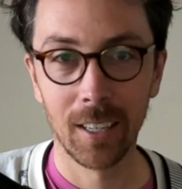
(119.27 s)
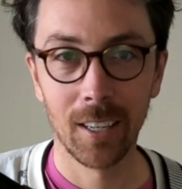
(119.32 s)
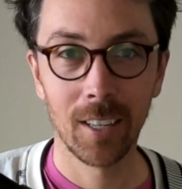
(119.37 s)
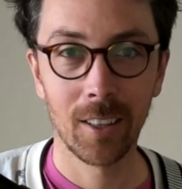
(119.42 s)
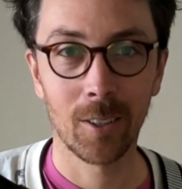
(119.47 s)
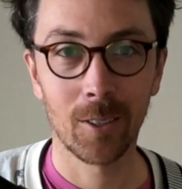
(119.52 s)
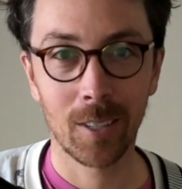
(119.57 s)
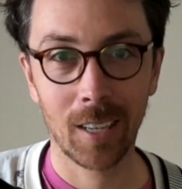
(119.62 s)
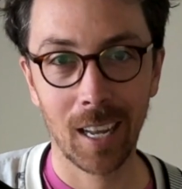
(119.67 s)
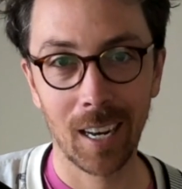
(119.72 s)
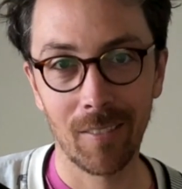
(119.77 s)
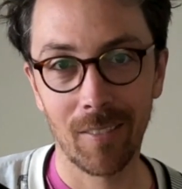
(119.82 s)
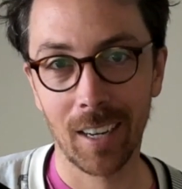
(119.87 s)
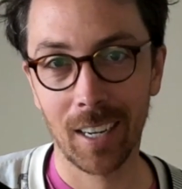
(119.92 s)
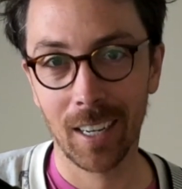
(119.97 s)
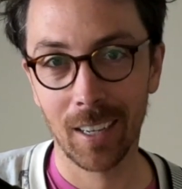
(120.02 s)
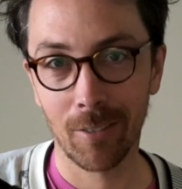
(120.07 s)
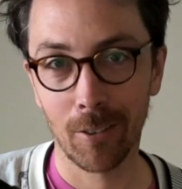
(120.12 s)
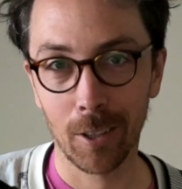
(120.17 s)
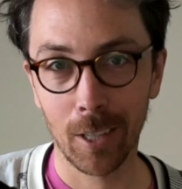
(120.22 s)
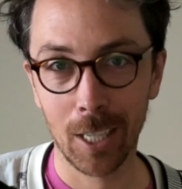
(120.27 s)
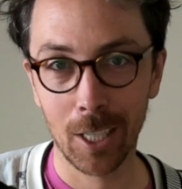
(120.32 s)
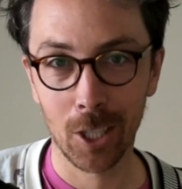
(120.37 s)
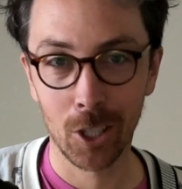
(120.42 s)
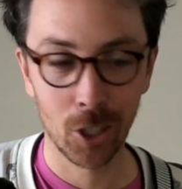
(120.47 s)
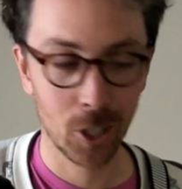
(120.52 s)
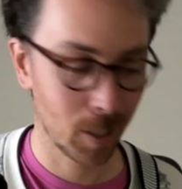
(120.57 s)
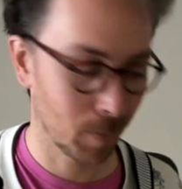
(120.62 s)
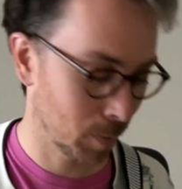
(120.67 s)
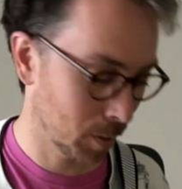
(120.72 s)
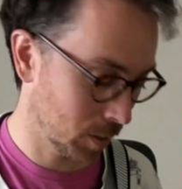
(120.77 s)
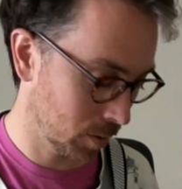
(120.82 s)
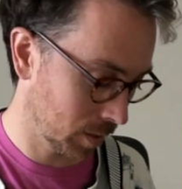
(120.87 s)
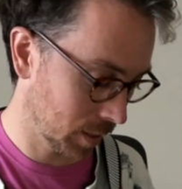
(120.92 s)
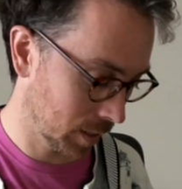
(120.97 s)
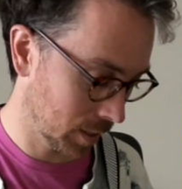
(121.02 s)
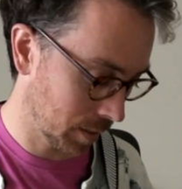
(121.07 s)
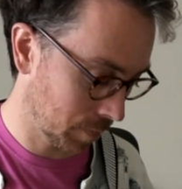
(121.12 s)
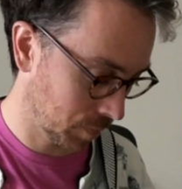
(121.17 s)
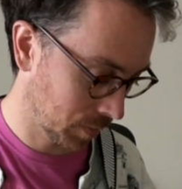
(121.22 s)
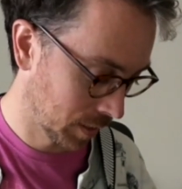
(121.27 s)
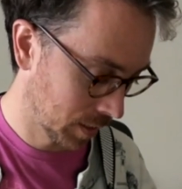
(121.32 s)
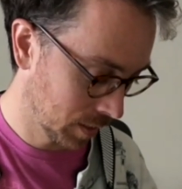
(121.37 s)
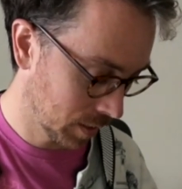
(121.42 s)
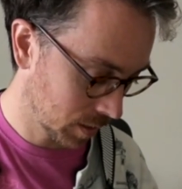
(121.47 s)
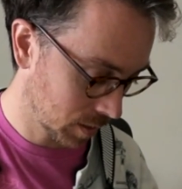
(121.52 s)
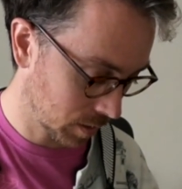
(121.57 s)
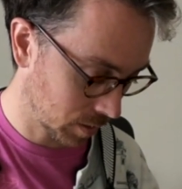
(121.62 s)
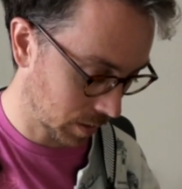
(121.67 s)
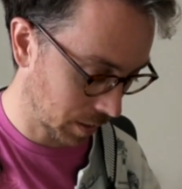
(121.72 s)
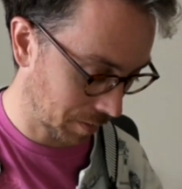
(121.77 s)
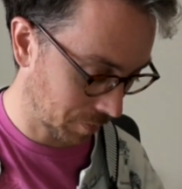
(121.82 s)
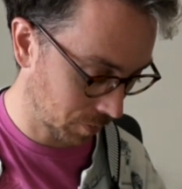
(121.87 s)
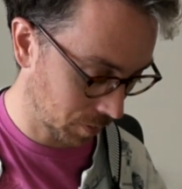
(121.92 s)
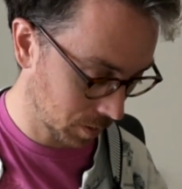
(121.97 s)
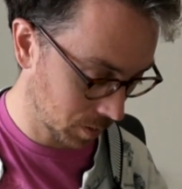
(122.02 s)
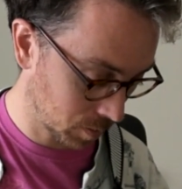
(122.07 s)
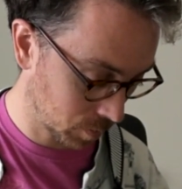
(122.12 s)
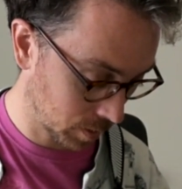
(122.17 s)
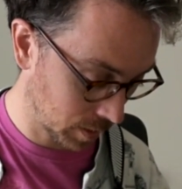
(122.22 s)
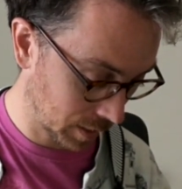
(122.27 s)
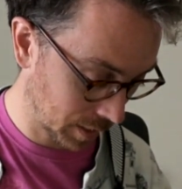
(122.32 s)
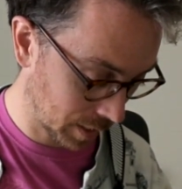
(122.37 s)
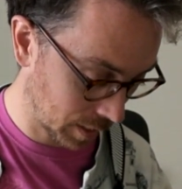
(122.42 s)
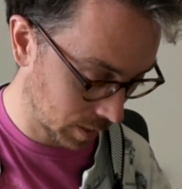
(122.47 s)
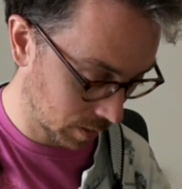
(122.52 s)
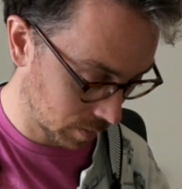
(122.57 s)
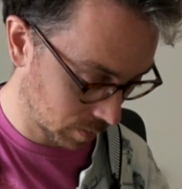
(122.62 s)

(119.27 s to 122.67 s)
There's kind of like a relationship between them. So that first one again.